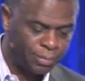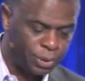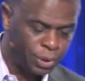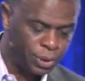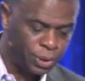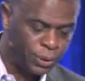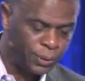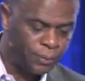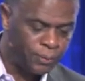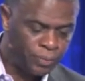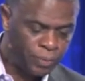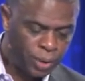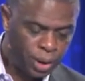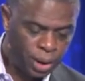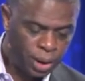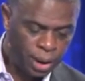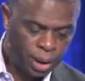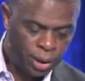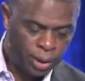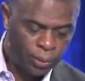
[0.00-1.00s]
to,
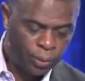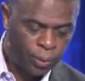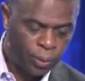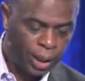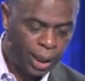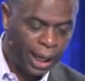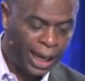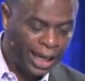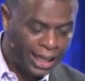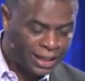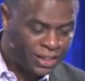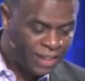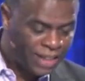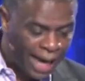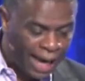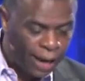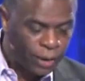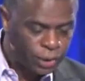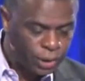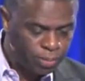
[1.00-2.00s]
where
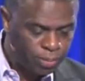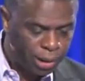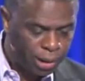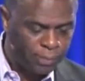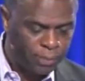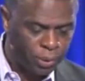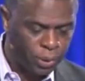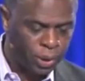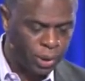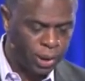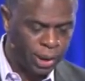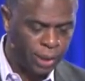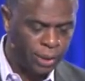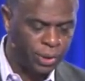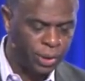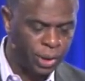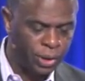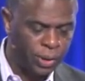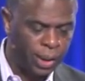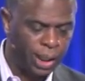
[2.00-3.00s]
8,000 people are killed
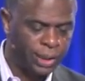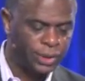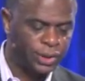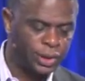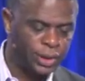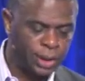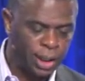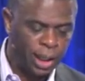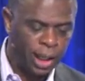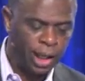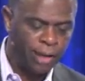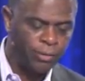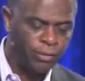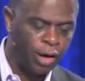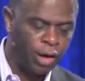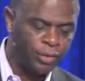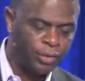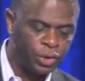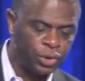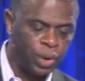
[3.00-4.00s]
in crashes
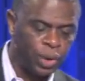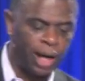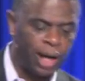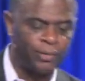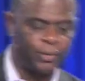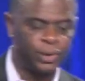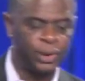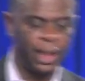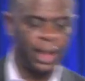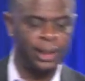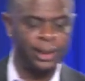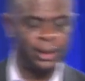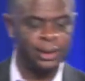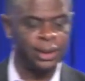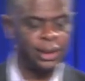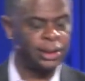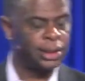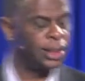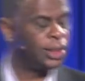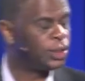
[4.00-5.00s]
involving drivers ages
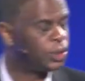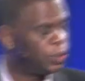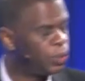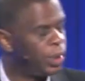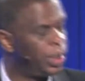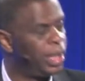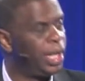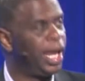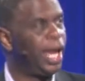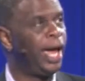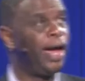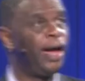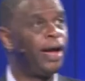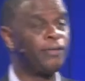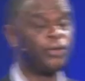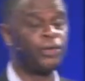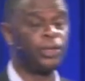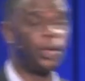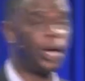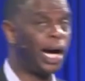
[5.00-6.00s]
16 to 20
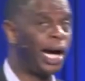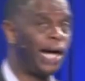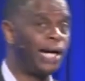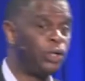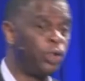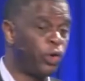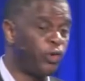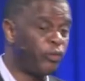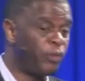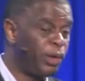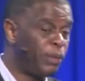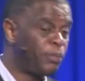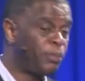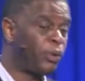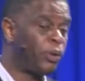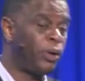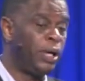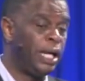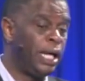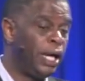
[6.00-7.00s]
every year. I know of
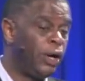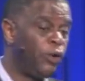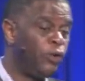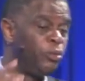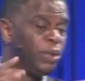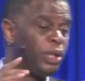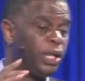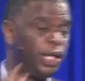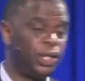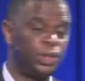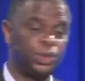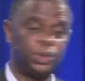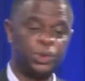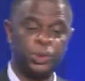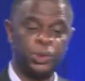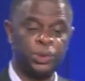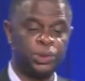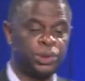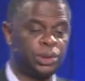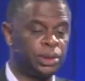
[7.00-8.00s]
people who've been
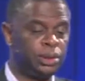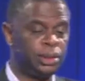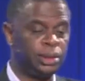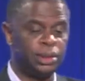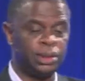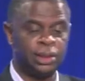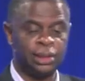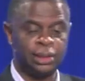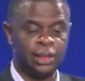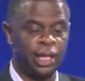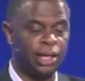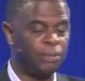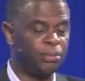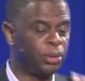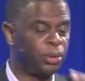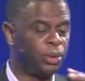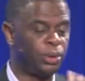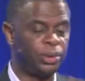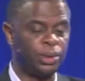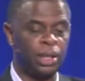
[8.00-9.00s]
injured,
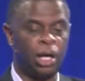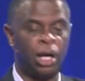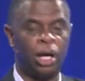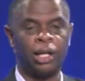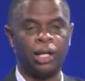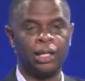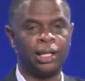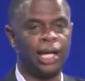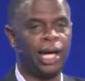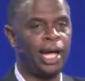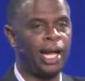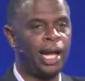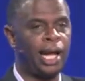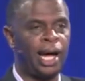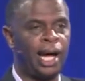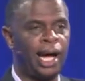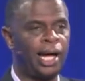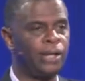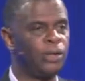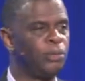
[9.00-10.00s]
disabled, all of that.
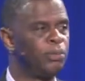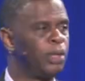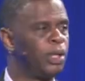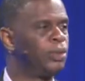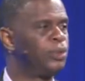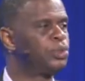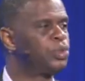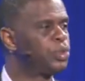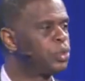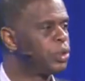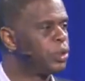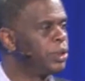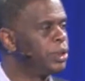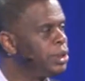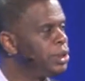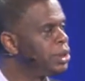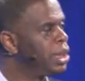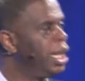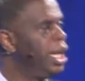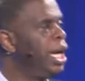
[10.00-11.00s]
I know my own
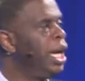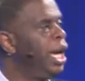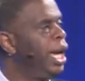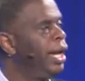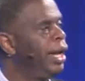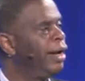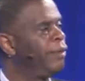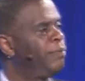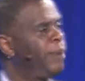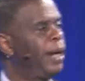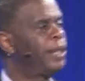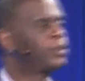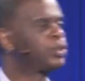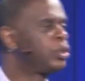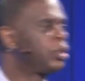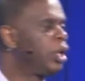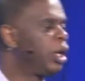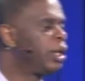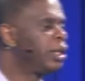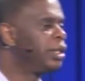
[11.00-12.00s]
stories, and I've
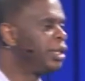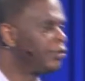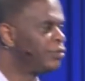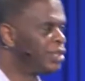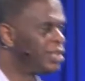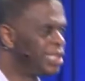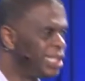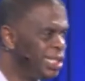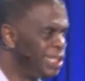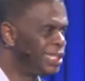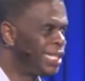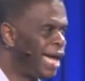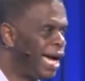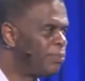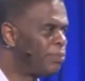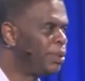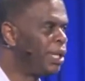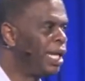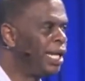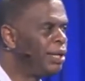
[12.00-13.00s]
pastored long enough to see this
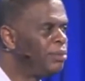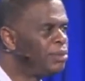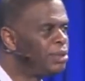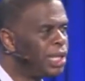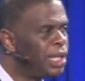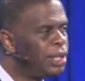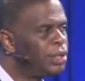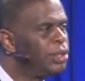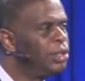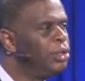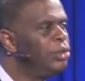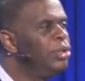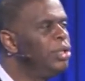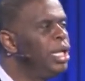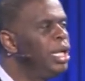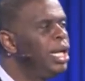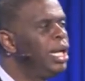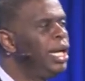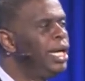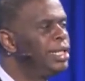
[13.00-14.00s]
happen, and I'm telling you,
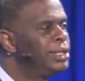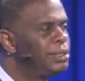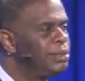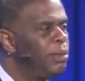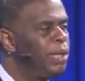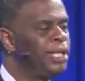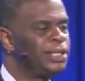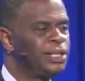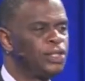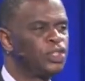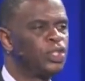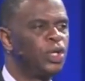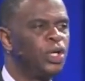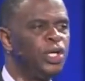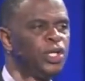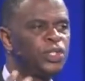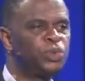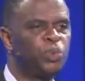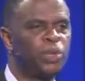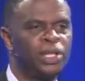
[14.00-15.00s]
it's amazing. So
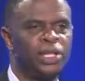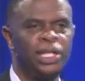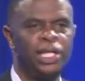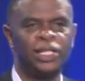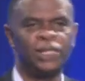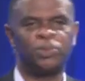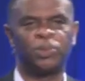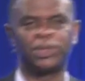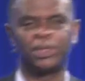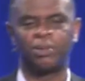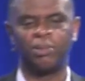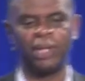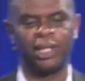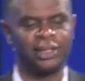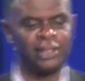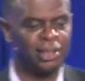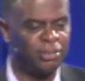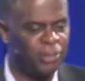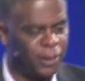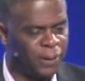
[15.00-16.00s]
here's, what, here's what's
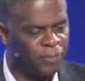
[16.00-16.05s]
amazing to me